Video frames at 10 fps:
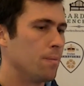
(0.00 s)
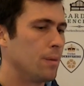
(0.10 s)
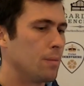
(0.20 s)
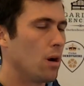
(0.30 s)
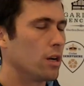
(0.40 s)

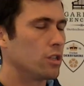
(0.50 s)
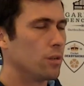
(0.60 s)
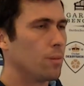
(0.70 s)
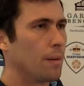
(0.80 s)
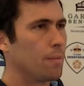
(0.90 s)
big
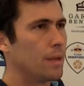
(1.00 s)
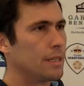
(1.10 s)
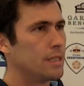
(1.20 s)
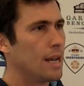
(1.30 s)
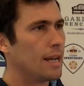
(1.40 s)
partnership up
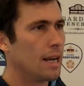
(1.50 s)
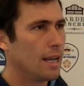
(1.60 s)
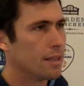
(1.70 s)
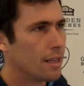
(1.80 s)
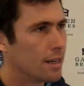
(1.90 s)
at Headingley,
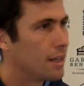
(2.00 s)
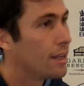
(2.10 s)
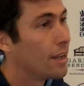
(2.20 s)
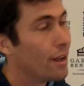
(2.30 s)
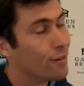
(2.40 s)
and then
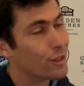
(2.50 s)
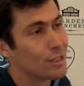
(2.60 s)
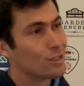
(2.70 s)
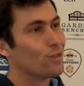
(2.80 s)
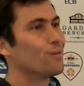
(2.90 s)
everything sort